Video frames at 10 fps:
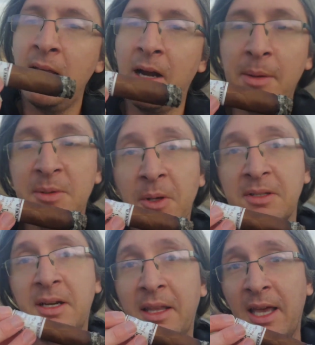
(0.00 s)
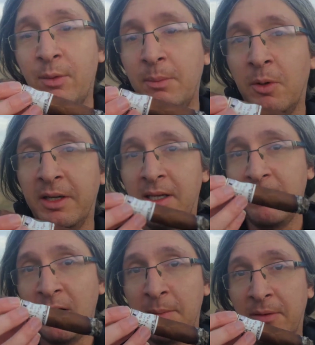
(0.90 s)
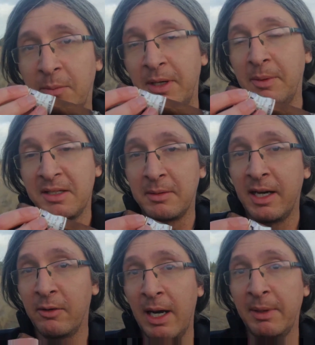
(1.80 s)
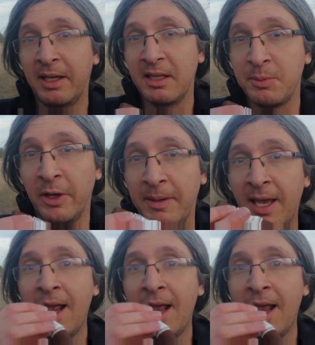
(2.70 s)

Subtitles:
Alright, I'm going to slow this down to the halfway point and give you an update from there because I'm kind of rambling at this point.